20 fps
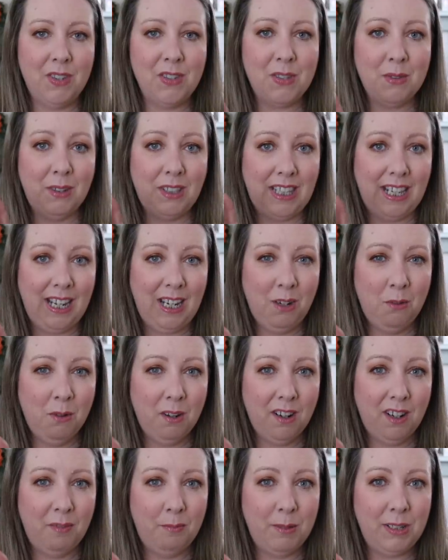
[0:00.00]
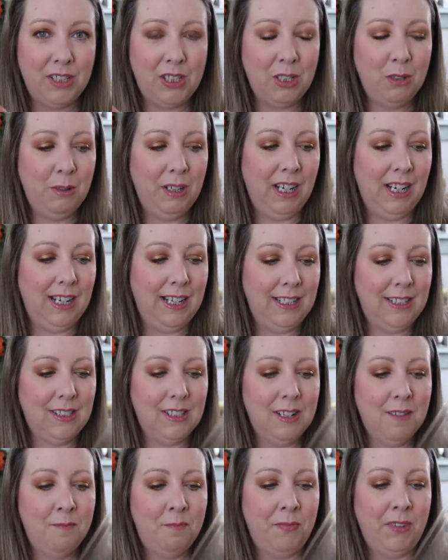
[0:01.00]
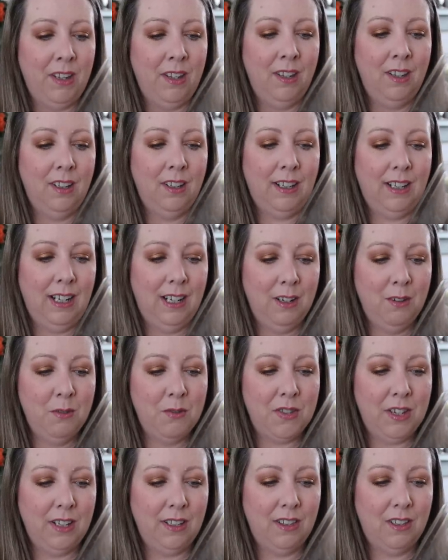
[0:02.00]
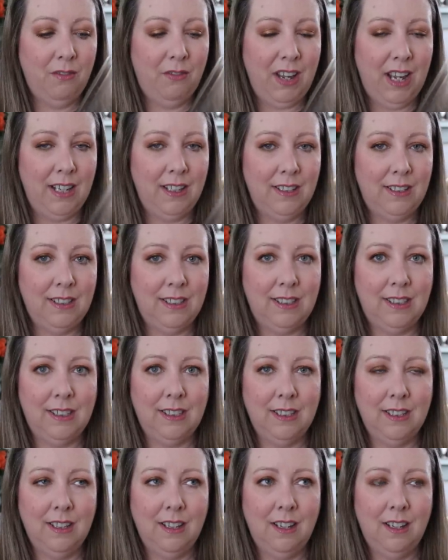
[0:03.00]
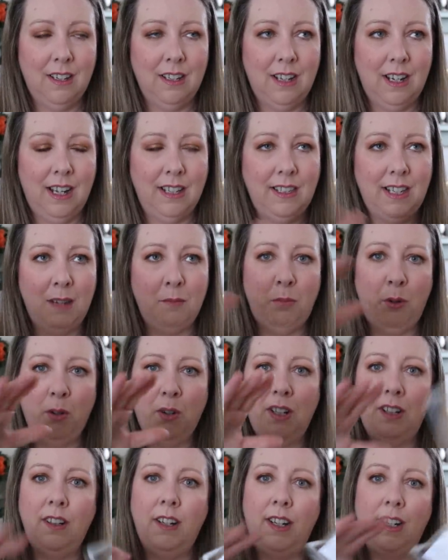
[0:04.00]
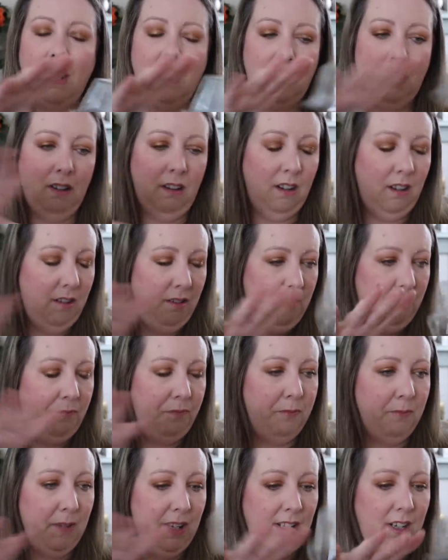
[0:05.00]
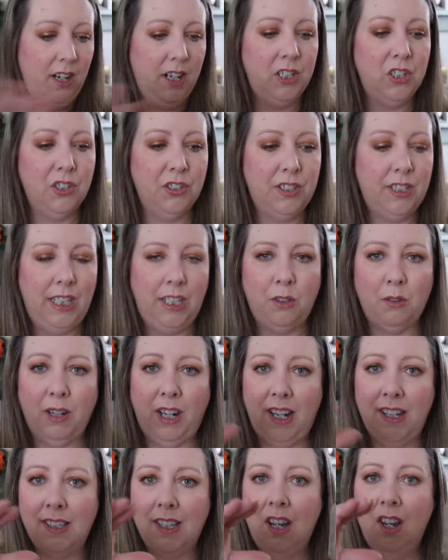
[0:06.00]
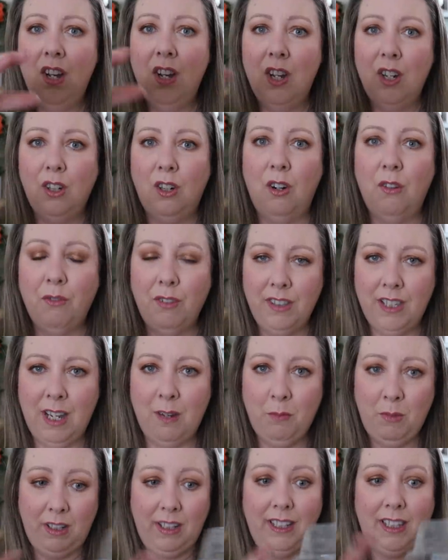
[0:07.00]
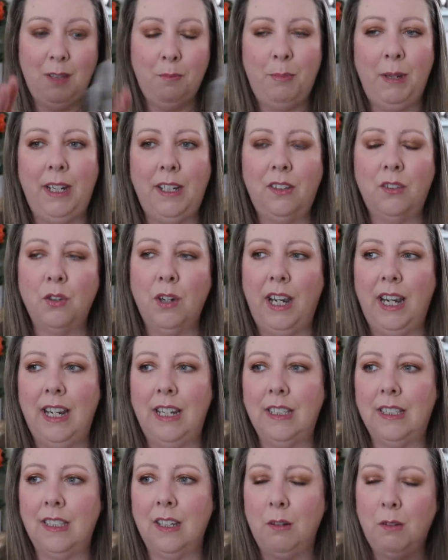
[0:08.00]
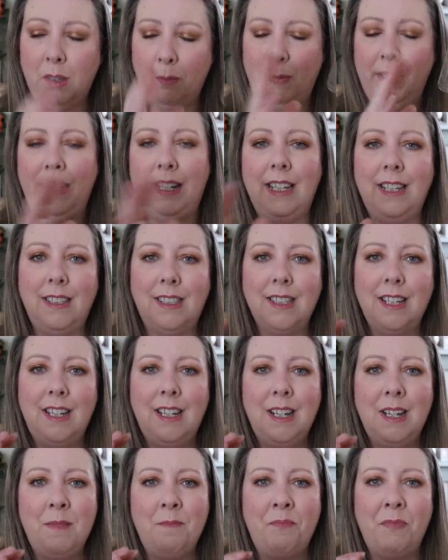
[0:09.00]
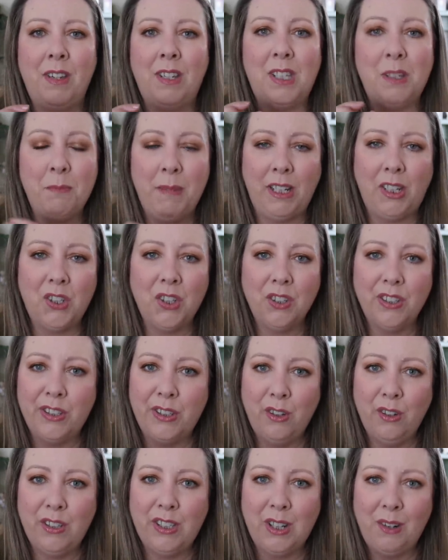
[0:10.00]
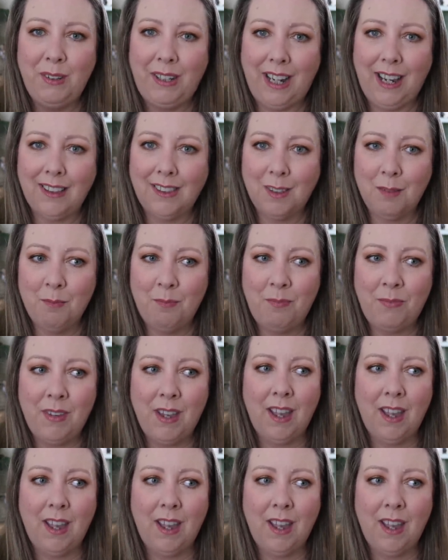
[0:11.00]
So I think what I've been doing is closing the vents and then putting like kind of on my larger sea trays, covering them with like the big trays or the big lids to make sure slugs don't get them.